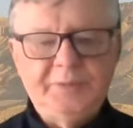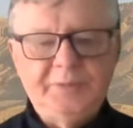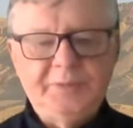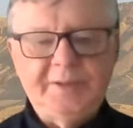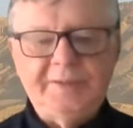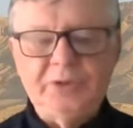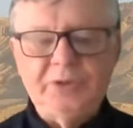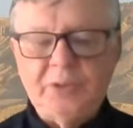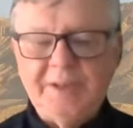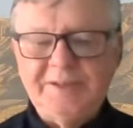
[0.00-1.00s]
And after
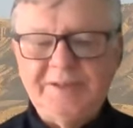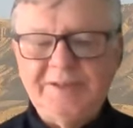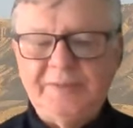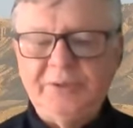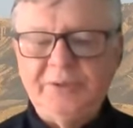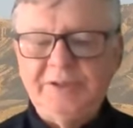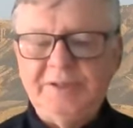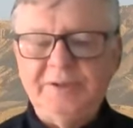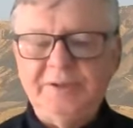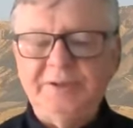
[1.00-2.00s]
trying several
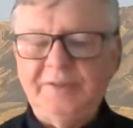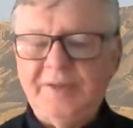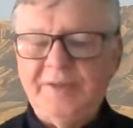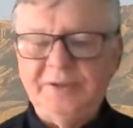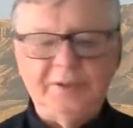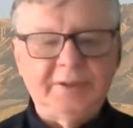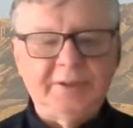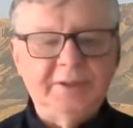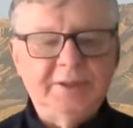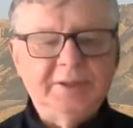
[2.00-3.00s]
teachers, he
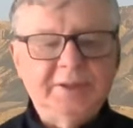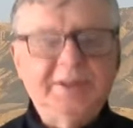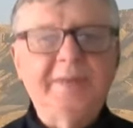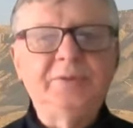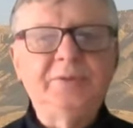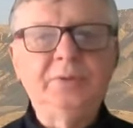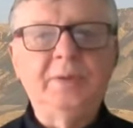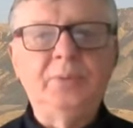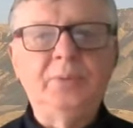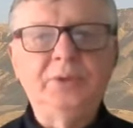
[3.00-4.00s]
eventually came to
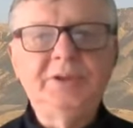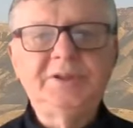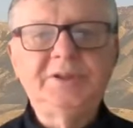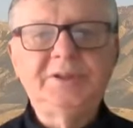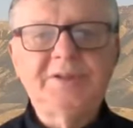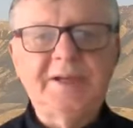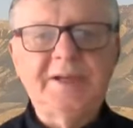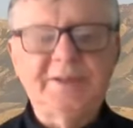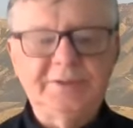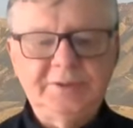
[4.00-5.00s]
Ammonius Saccas,